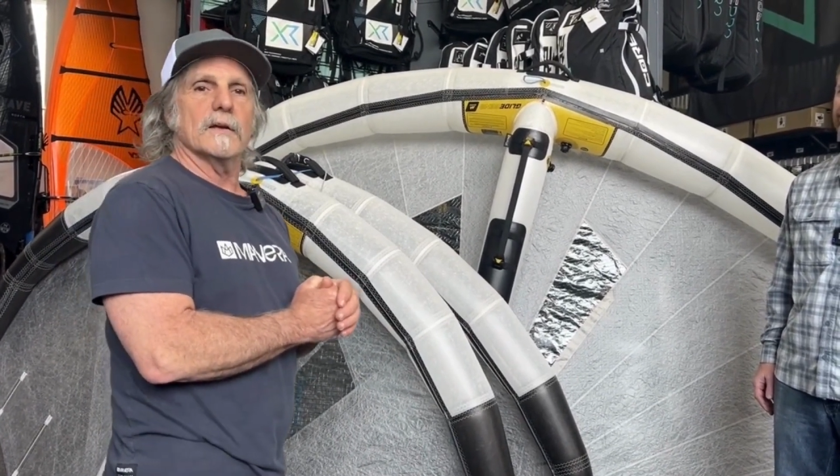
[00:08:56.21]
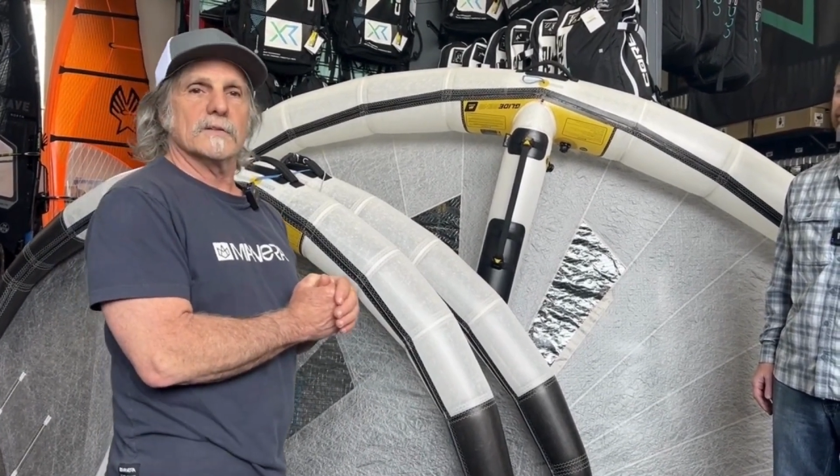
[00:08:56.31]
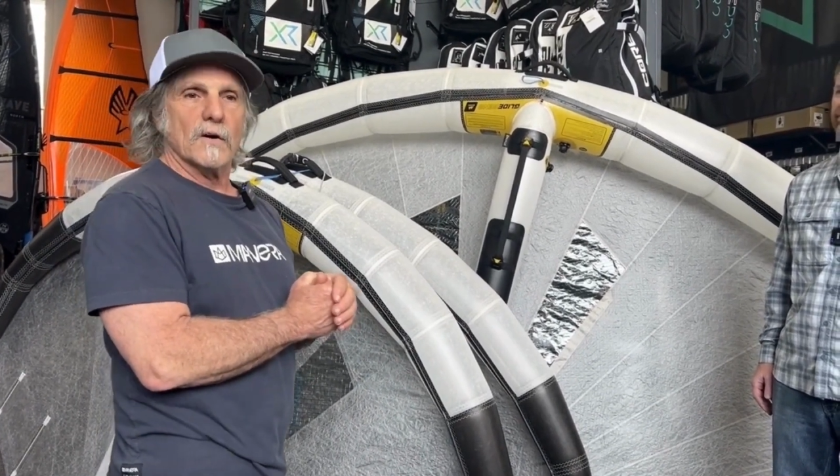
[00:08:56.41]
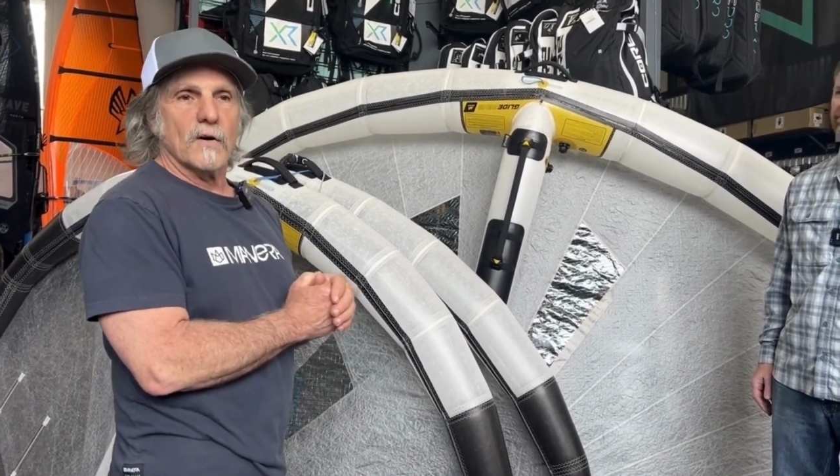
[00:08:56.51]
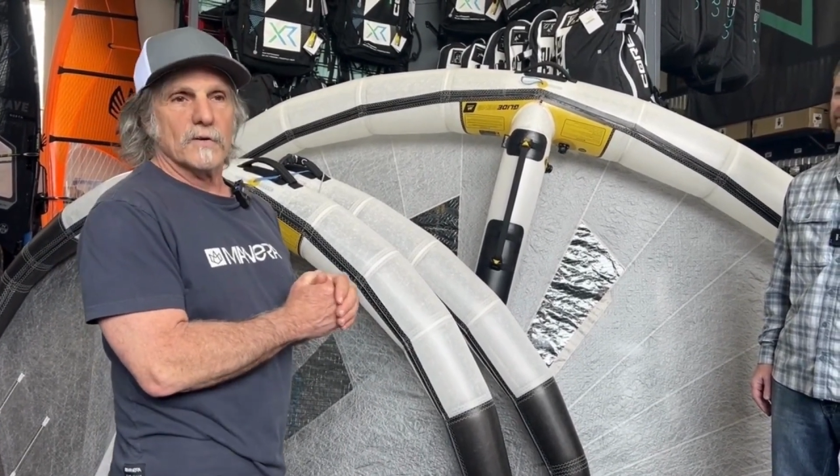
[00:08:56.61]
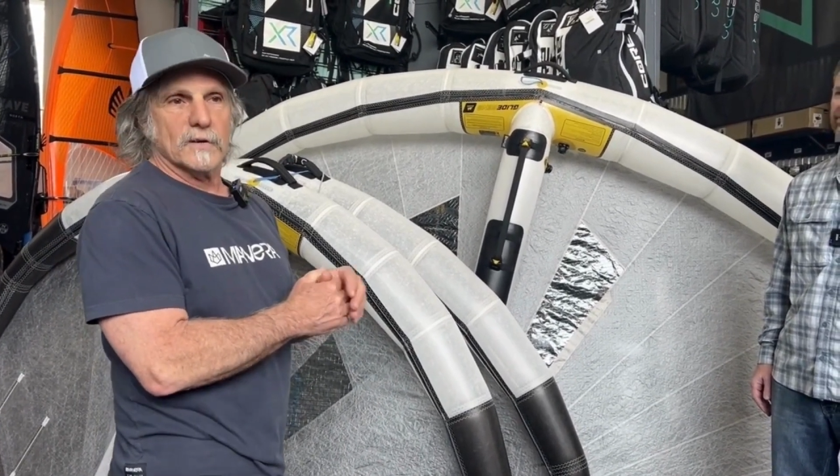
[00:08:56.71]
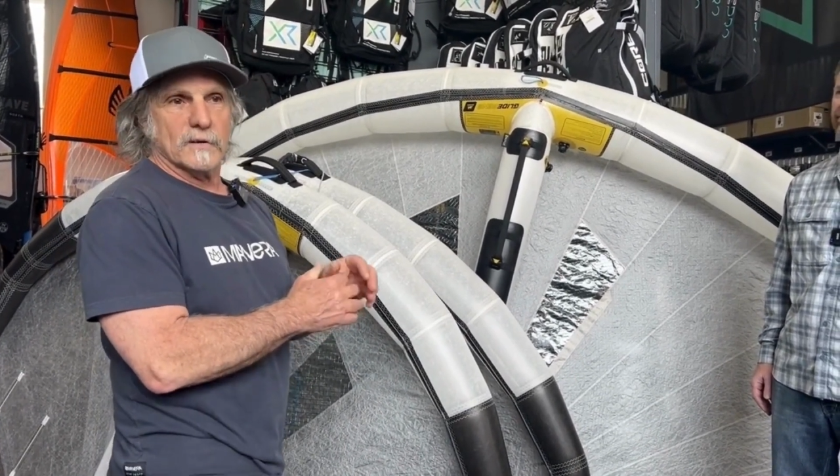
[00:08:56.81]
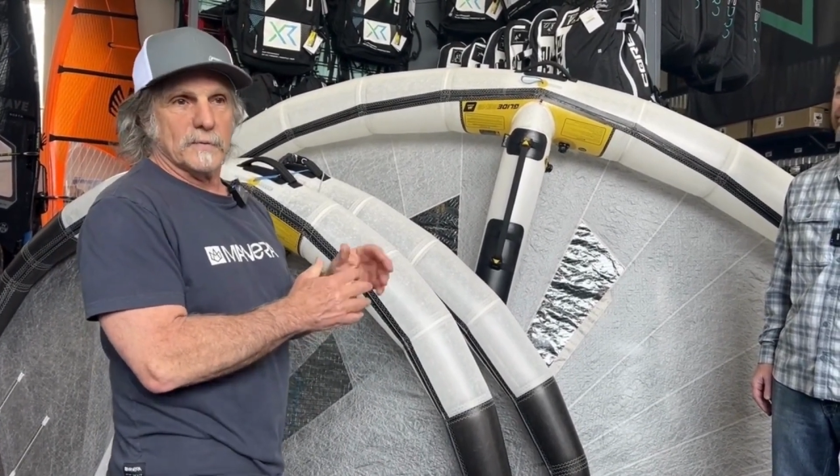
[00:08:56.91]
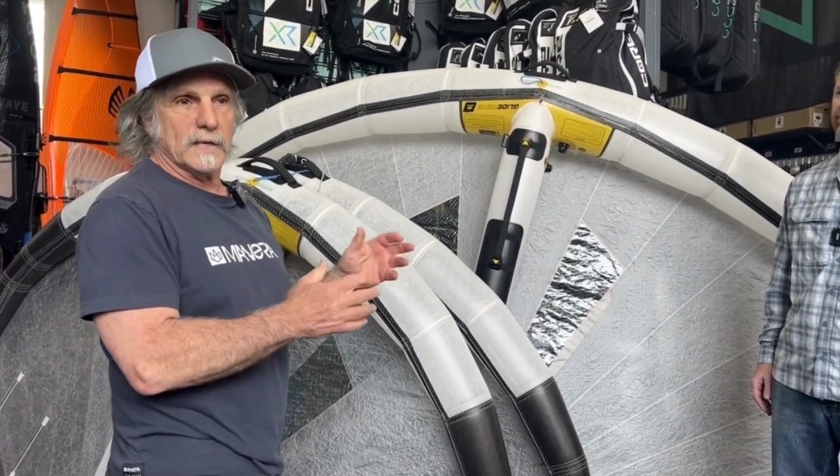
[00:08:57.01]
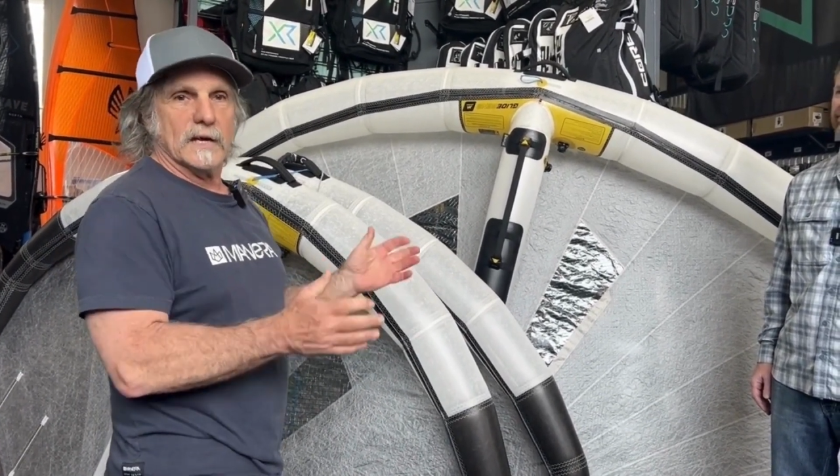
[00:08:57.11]
is all
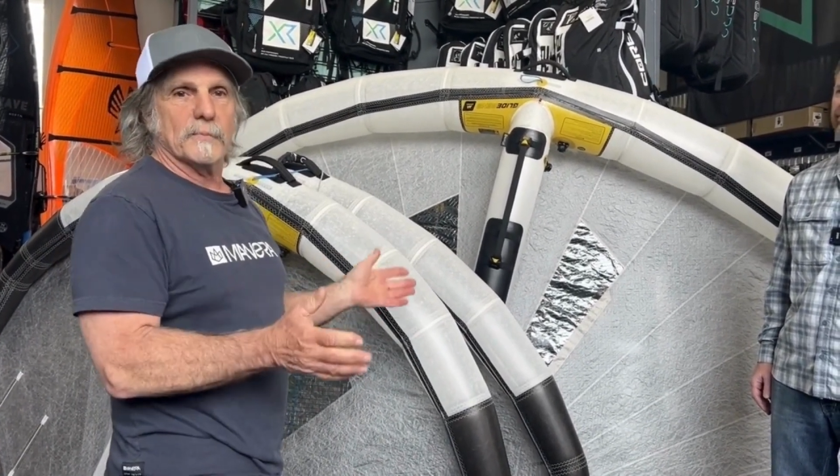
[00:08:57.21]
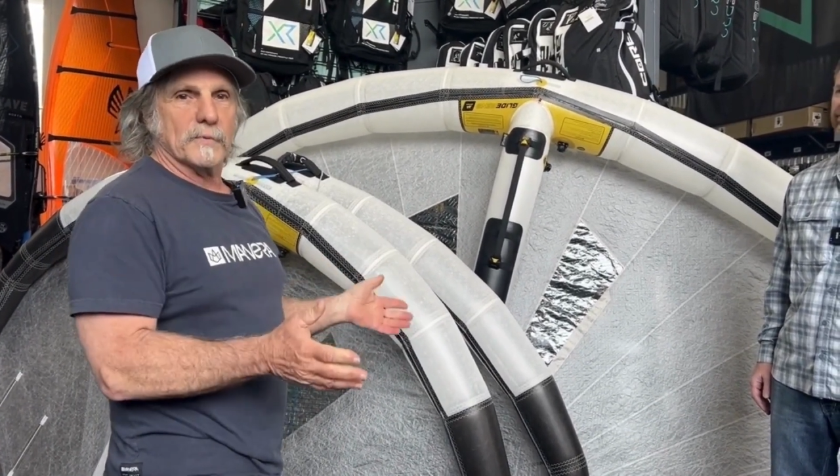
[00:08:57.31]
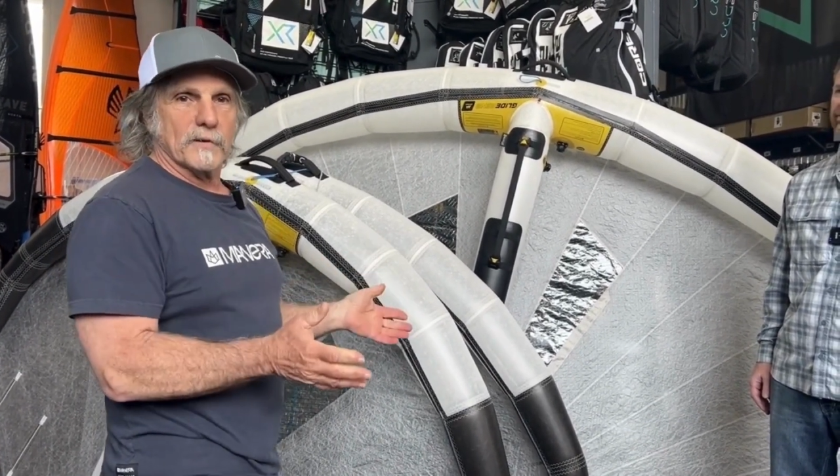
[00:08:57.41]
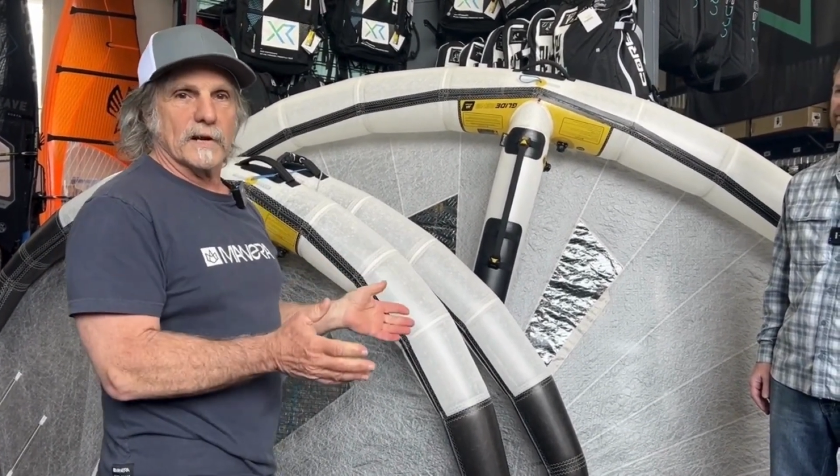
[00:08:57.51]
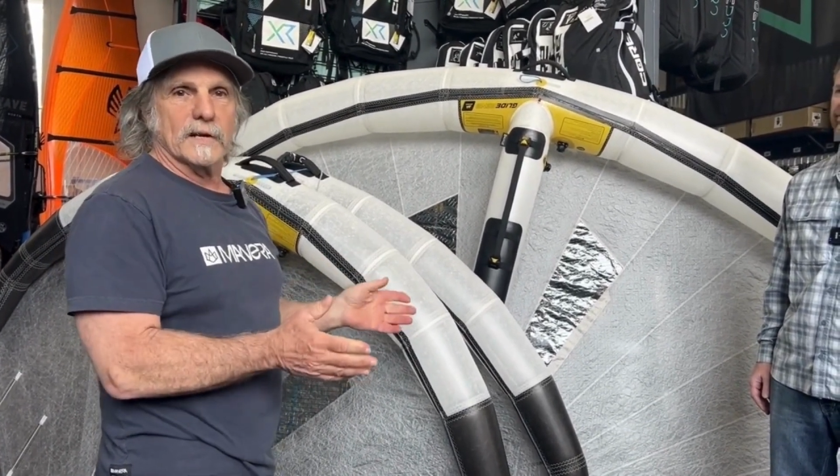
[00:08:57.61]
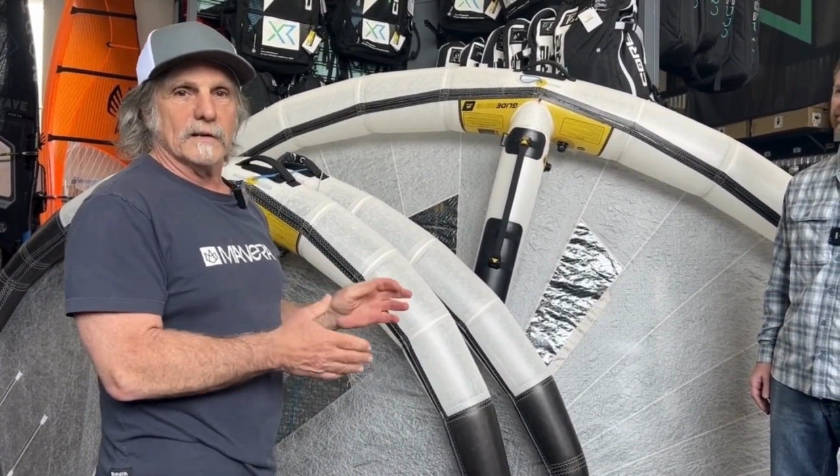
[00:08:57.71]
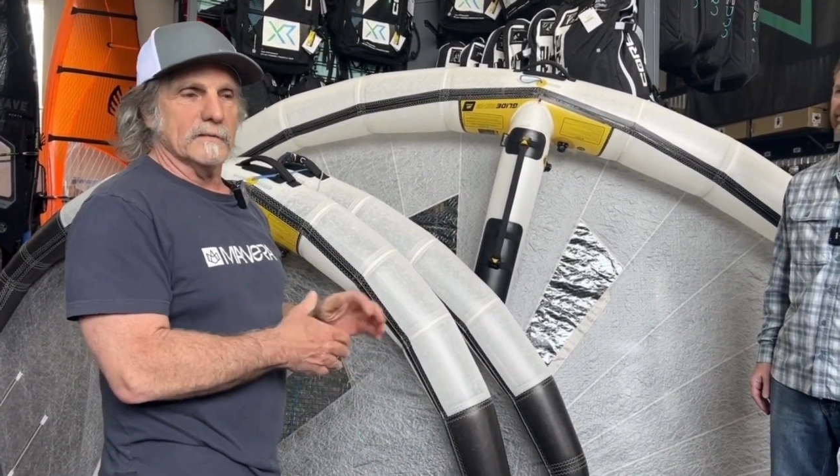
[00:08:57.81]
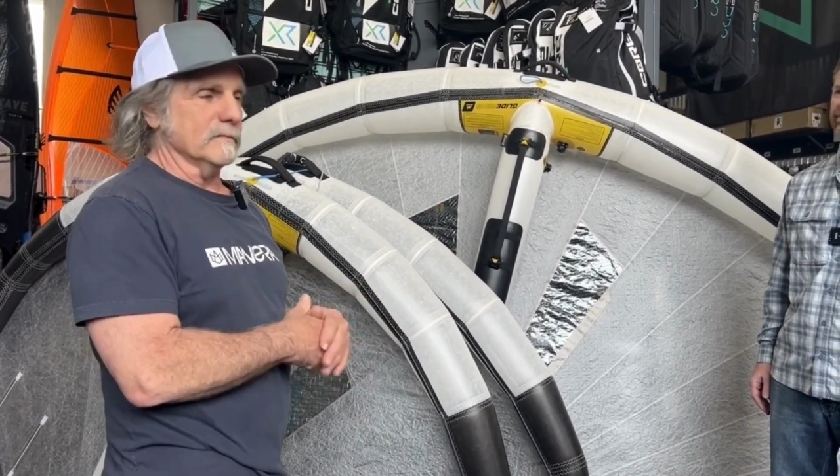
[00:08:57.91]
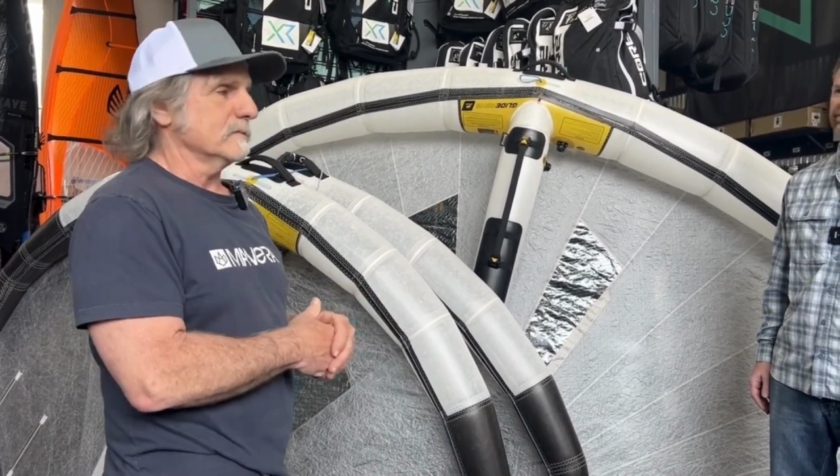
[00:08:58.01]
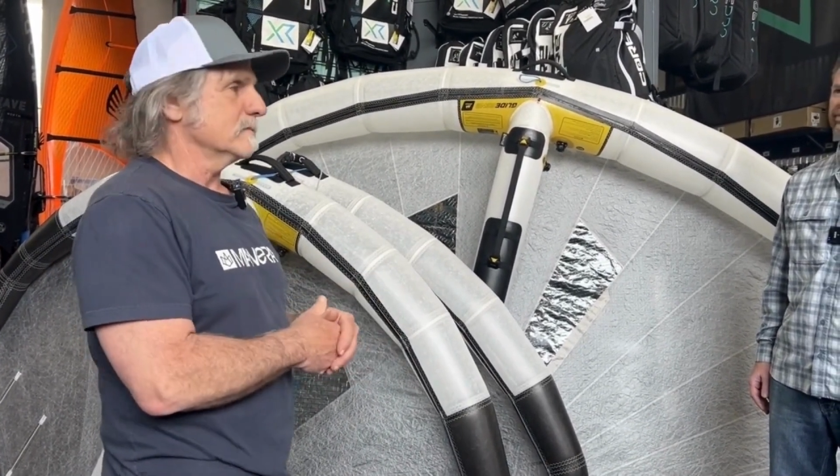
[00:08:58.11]
going to be upgraded.
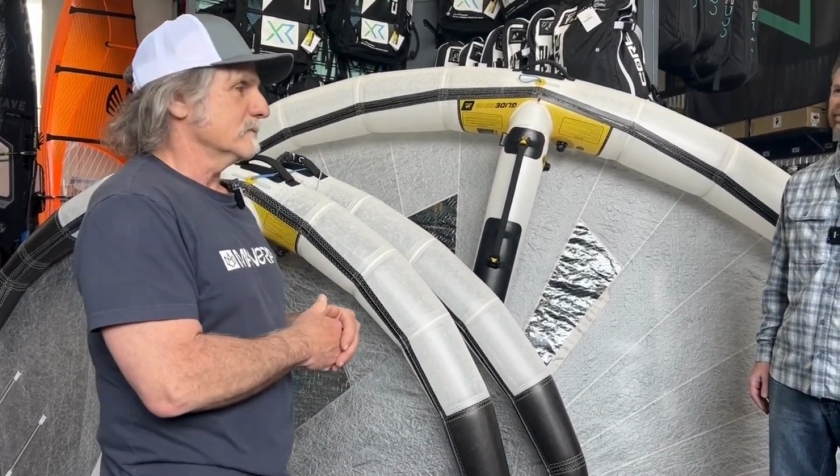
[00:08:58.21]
